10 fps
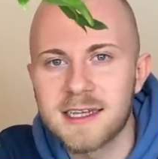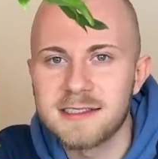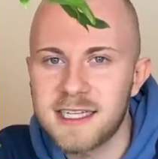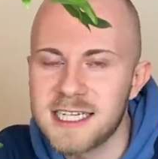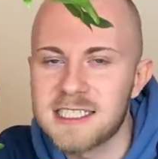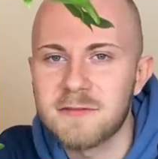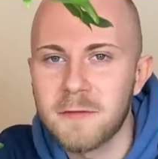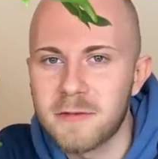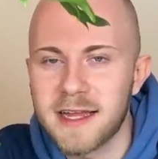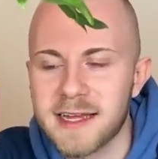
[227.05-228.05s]
tasteful
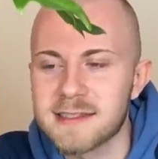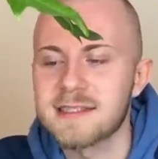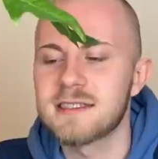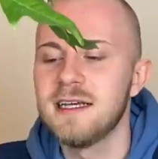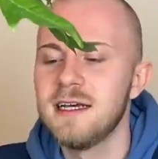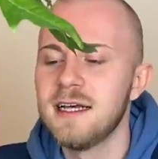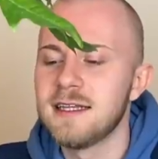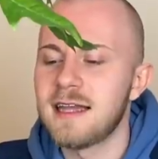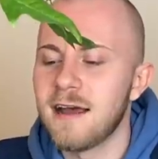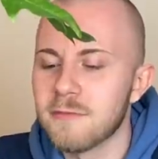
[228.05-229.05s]
plants
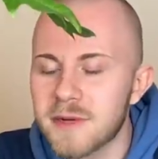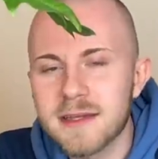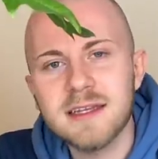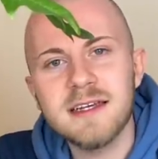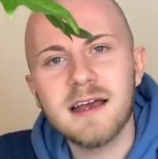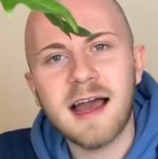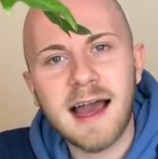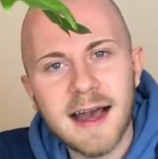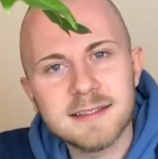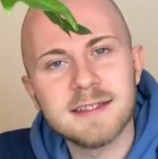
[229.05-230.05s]
that really
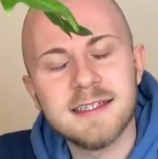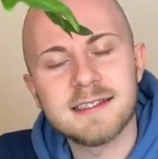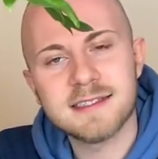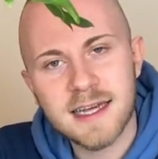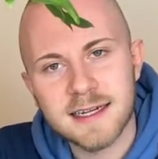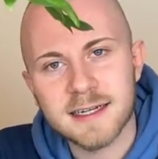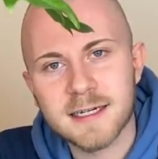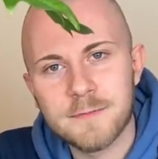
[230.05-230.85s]
add to the aesthetic.